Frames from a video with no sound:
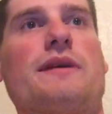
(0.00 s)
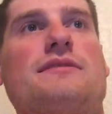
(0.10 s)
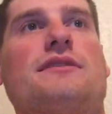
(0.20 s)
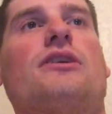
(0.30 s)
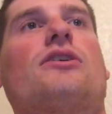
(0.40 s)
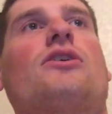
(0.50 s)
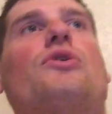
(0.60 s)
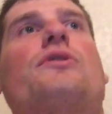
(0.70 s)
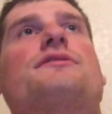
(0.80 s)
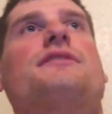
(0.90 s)
base there on
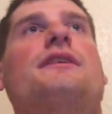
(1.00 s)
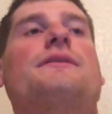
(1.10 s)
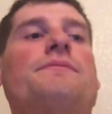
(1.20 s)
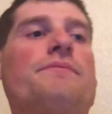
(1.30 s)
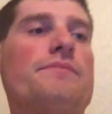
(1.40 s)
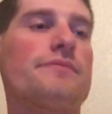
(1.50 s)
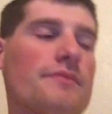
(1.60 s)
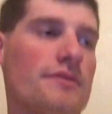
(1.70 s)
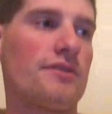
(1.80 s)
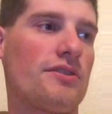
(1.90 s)
Coruscant.
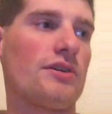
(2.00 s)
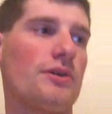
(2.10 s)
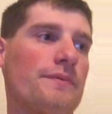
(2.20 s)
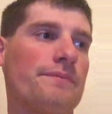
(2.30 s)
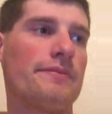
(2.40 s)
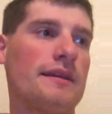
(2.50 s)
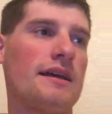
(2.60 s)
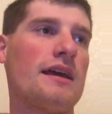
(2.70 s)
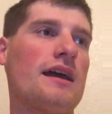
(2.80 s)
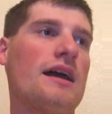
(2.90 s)
So,
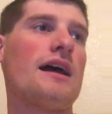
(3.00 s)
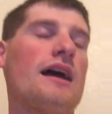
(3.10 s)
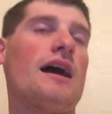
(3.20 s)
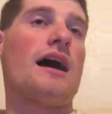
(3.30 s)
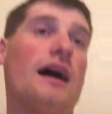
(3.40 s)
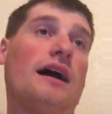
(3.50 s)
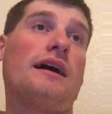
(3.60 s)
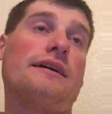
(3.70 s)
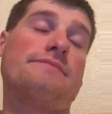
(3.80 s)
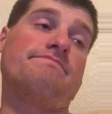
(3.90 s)

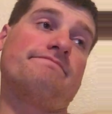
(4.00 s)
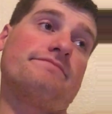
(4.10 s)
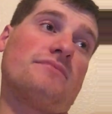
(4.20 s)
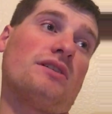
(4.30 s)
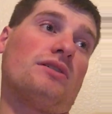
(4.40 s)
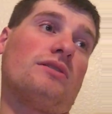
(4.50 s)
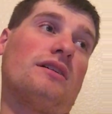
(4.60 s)
uh, you know,